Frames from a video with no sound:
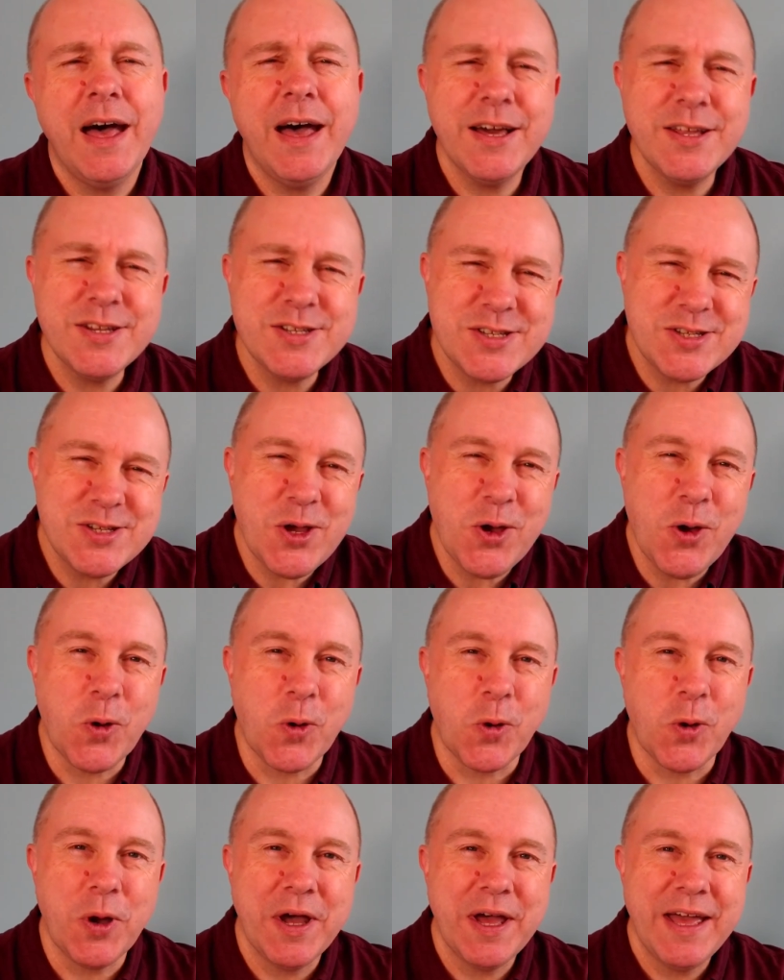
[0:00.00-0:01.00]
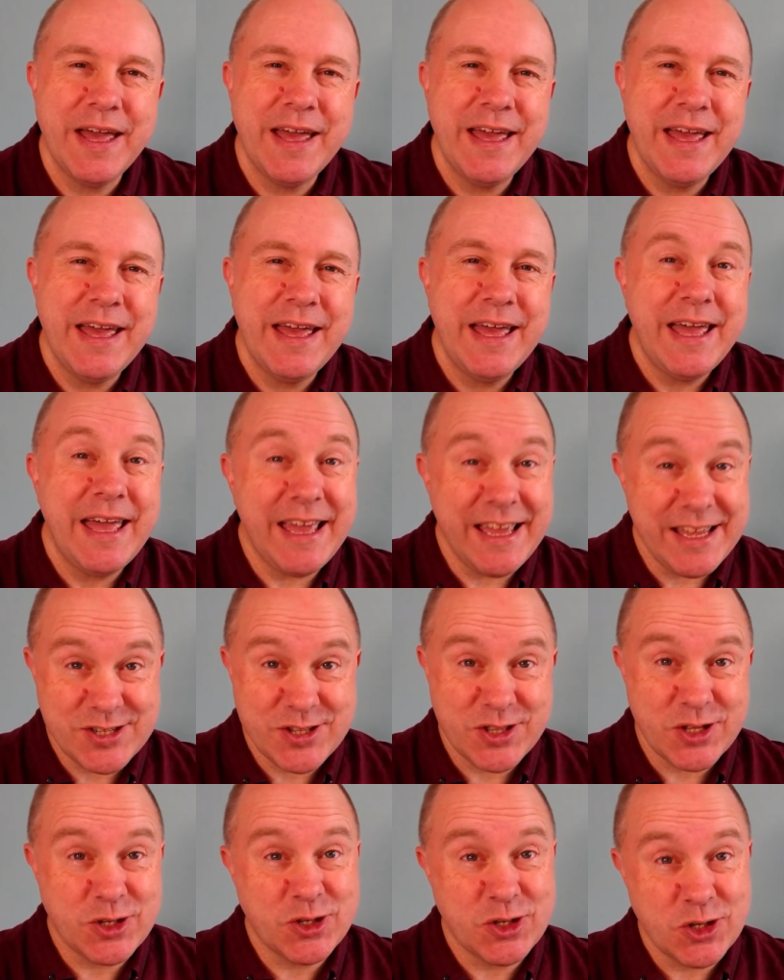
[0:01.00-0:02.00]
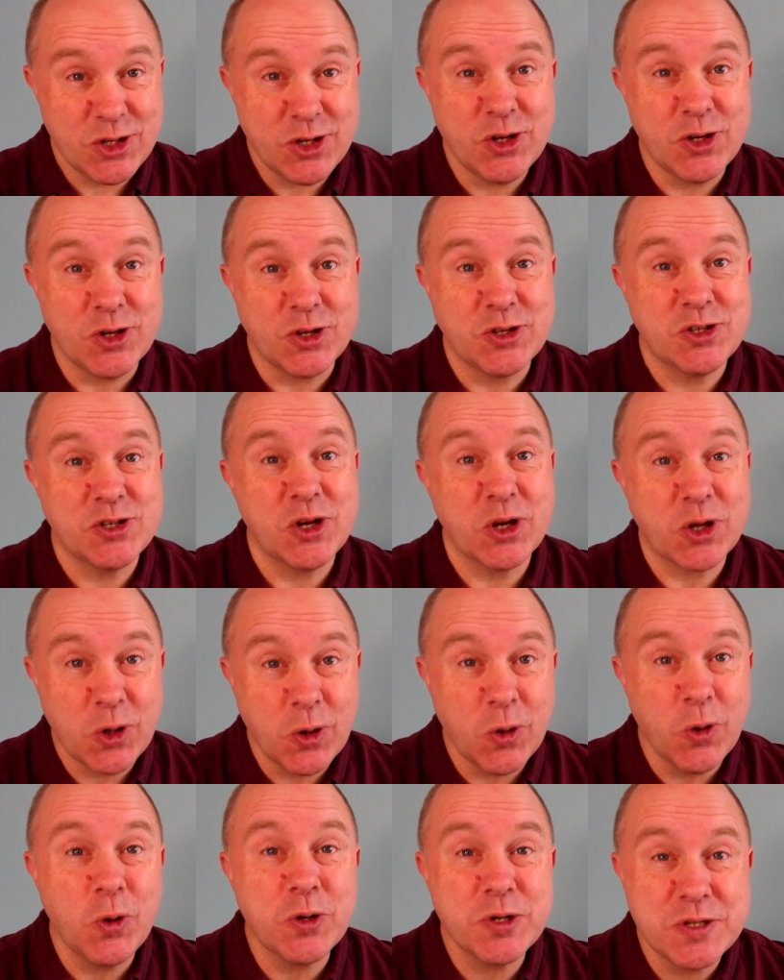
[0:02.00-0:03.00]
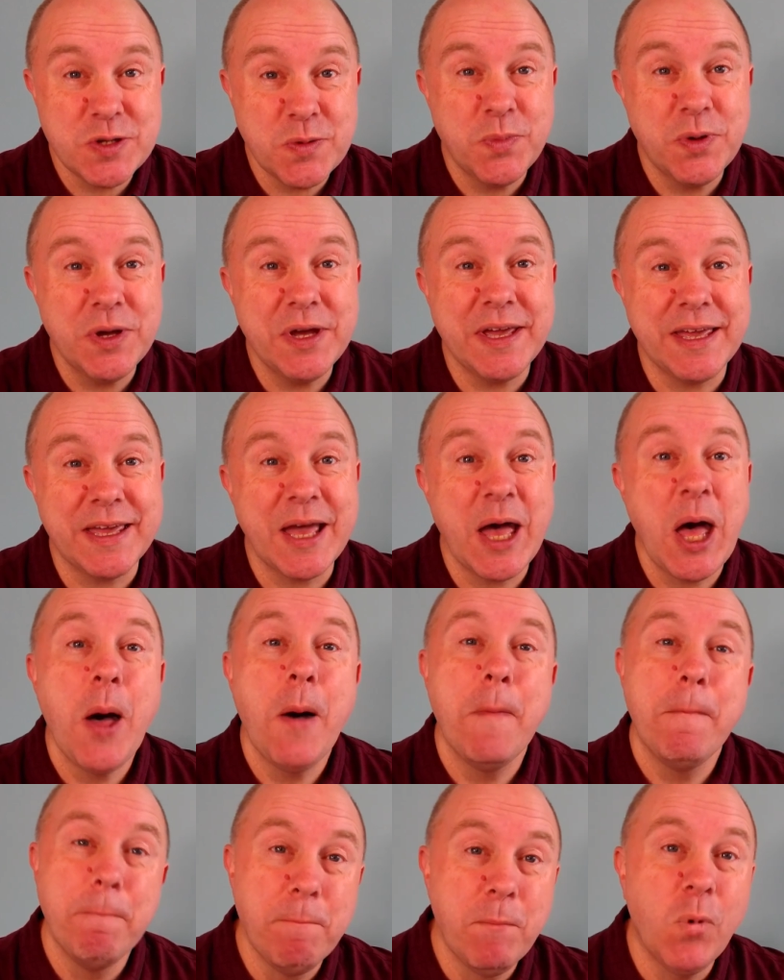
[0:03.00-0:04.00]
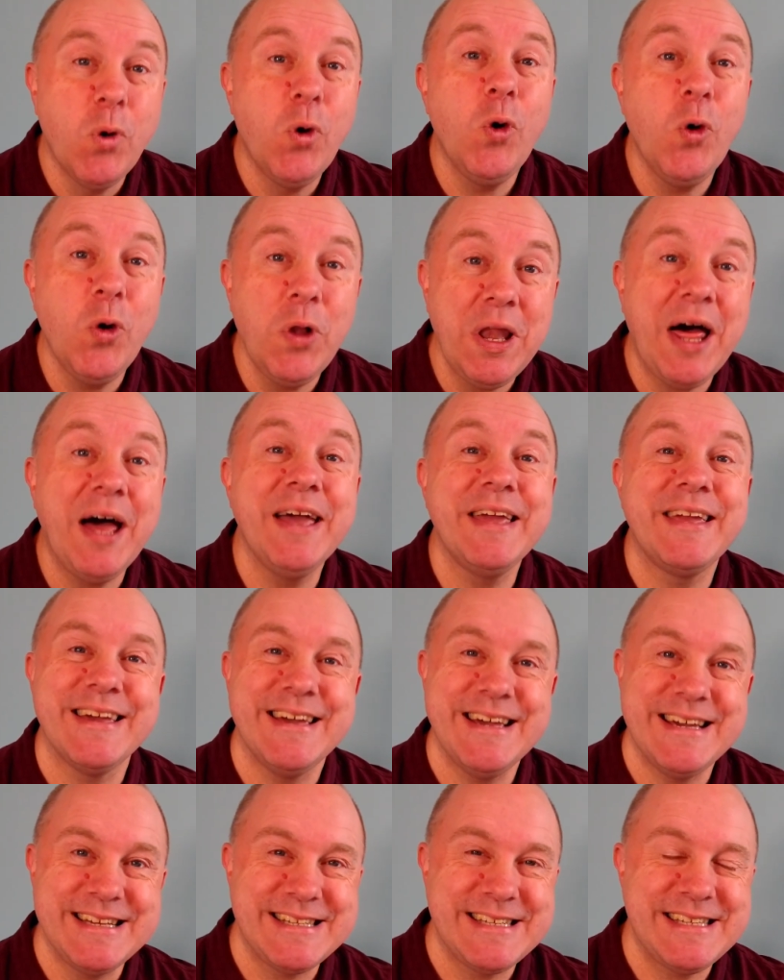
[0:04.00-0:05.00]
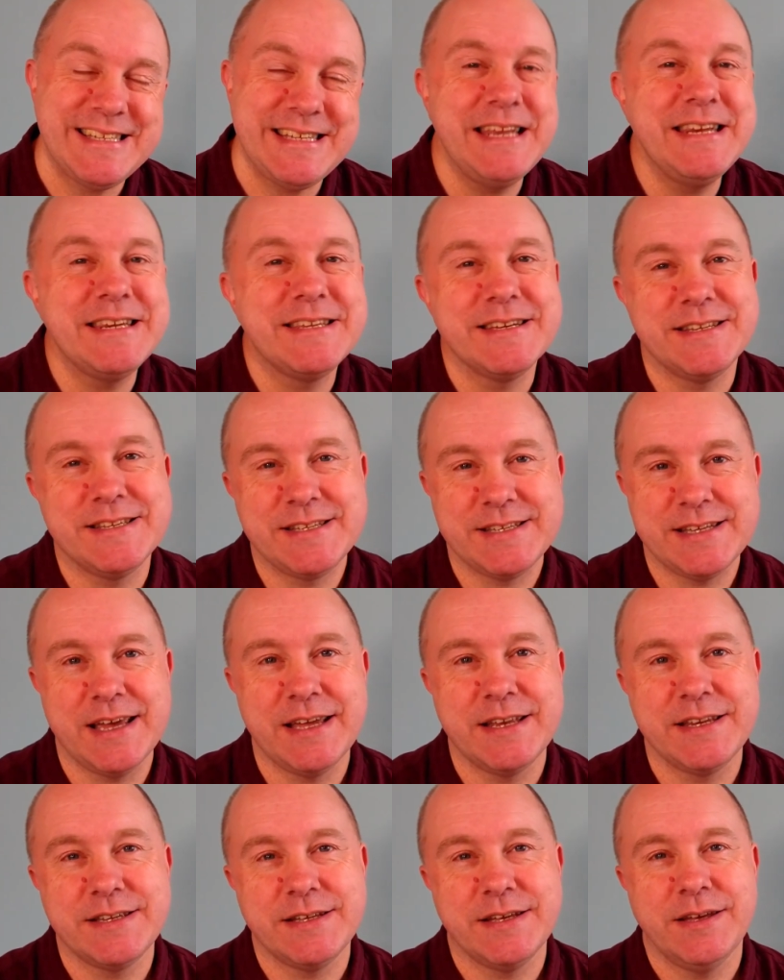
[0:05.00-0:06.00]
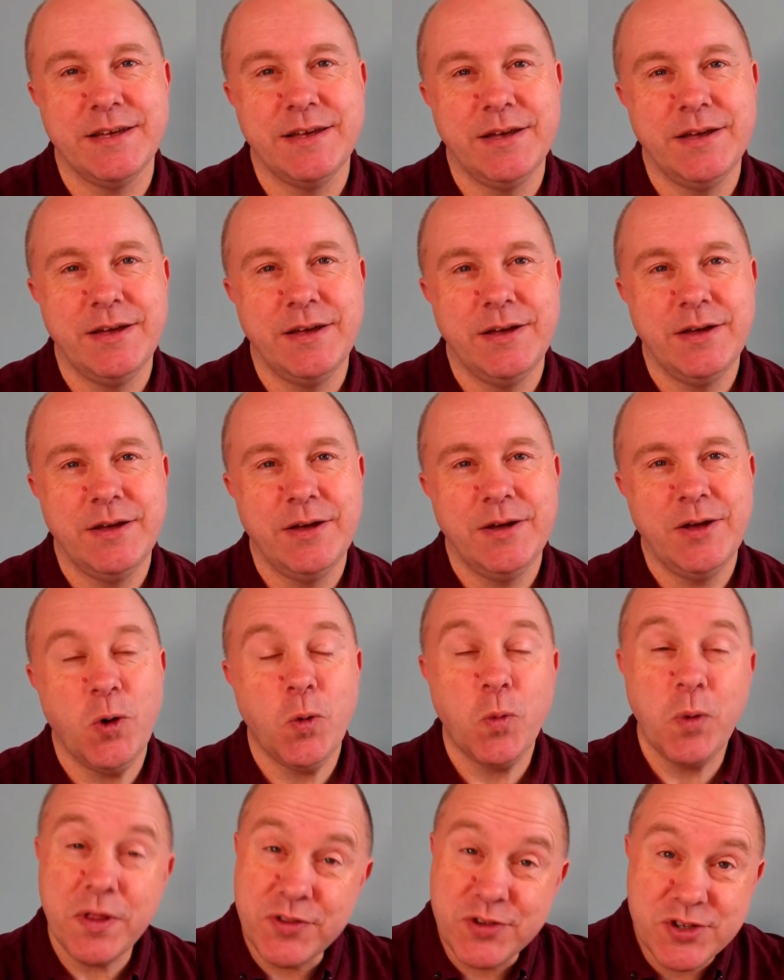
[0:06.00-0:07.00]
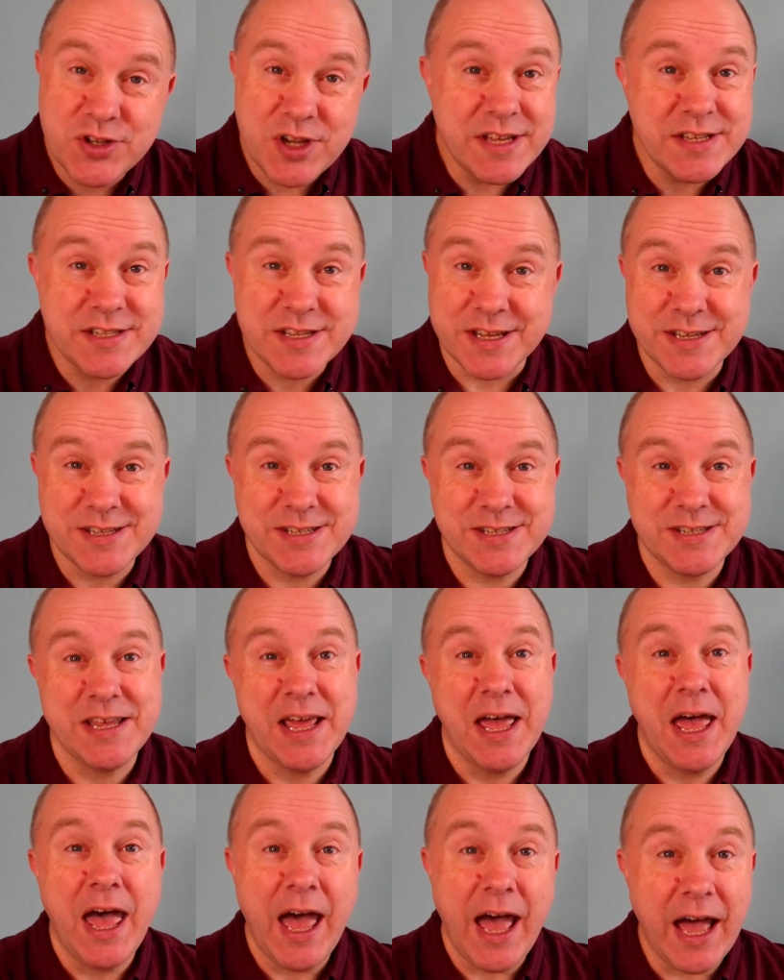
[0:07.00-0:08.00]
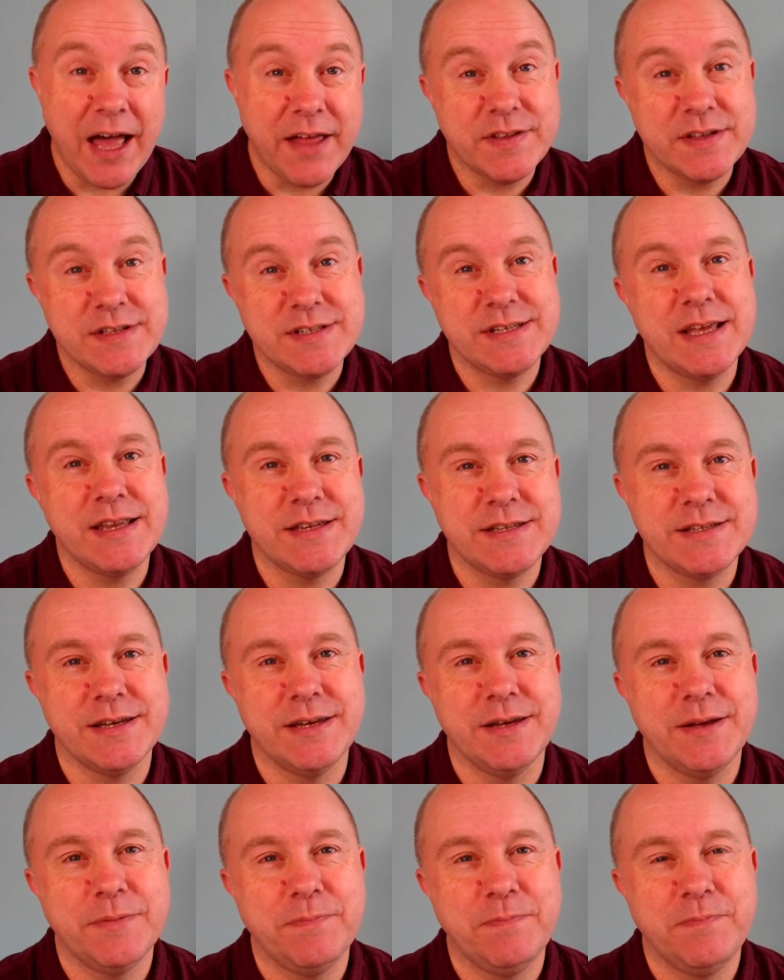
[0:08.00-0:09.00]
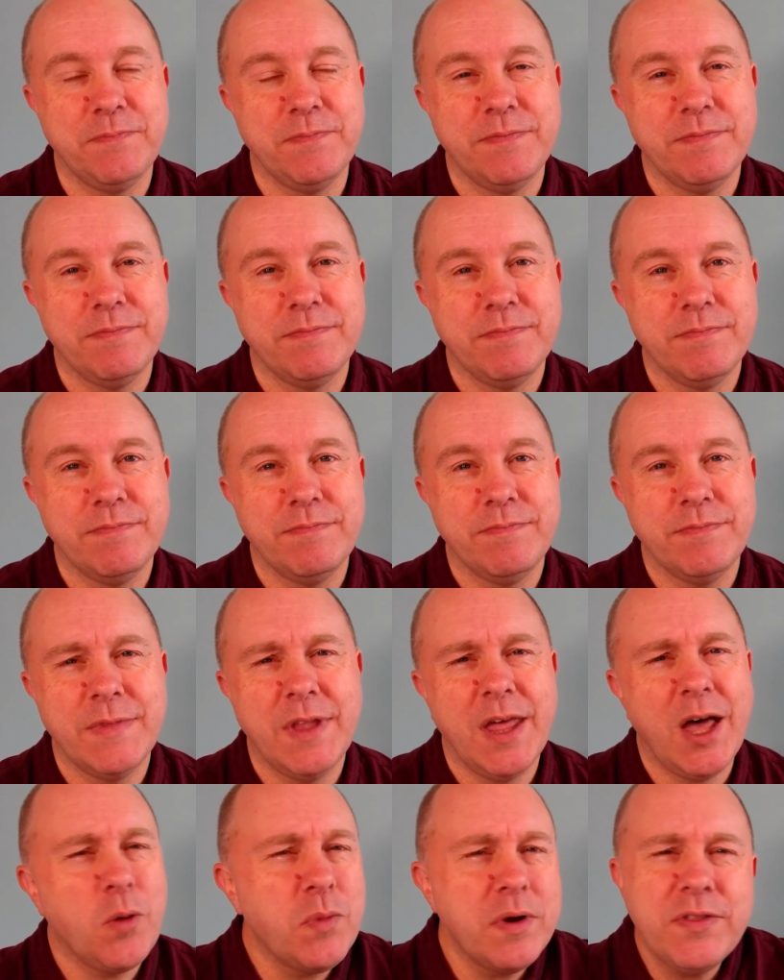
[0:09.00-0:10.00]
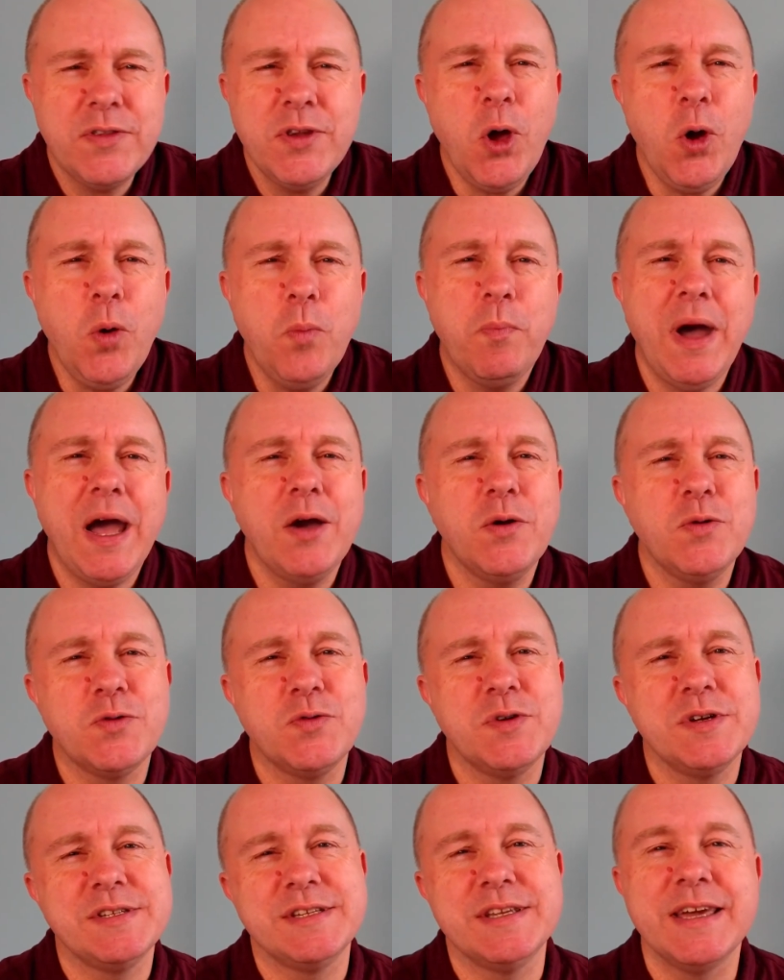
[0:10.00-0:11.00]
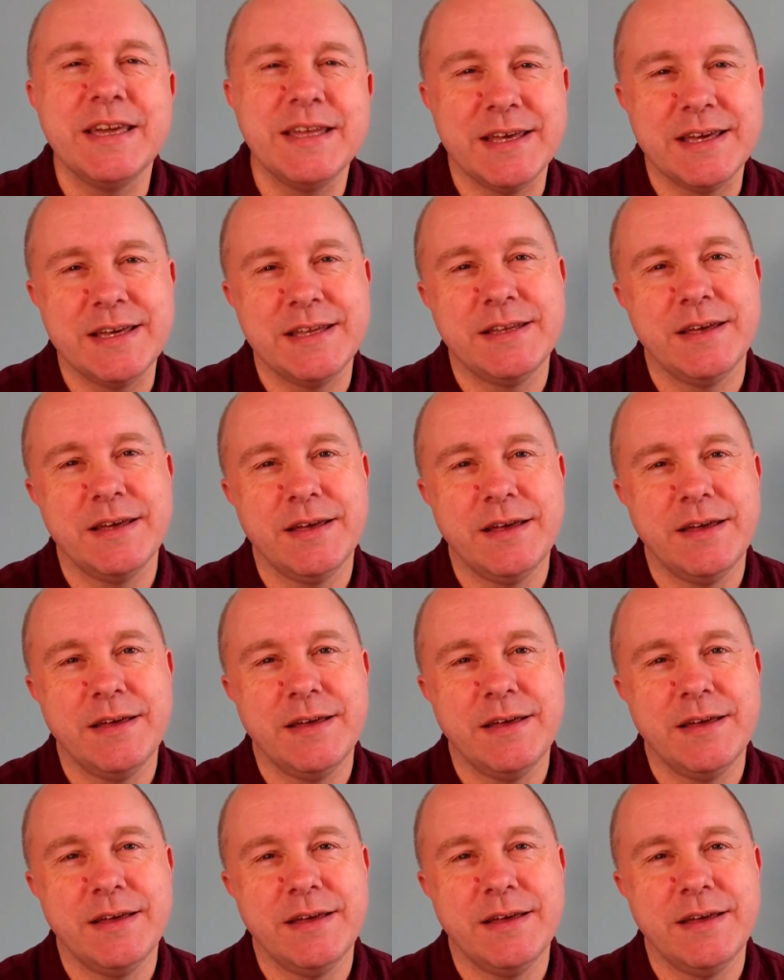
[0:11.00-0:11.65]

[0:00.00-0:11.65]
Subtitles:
And so, is the church called to be more like a centered set, with Jesus at the center, and with no boundaries needed,